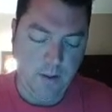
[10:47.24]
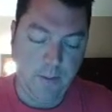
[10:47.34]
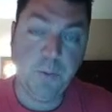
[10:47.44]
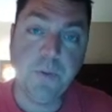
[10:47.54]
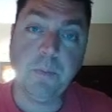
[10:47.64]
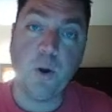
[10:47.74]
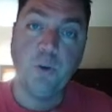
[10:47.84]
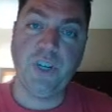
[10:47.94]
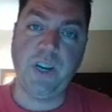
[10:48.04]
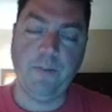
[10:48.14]
This was
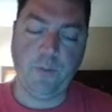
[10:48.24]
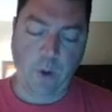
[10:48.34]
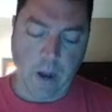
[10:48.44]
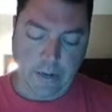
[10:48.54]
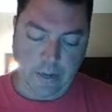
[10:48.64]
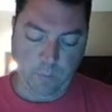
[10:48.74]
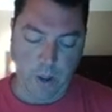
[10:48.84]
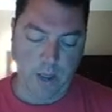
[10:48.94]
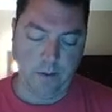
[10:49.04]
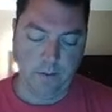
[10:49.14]
approached in a variety of
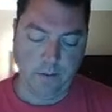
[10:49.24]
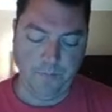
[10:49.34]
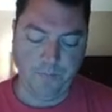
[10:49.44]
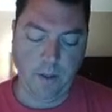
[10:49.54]
ways.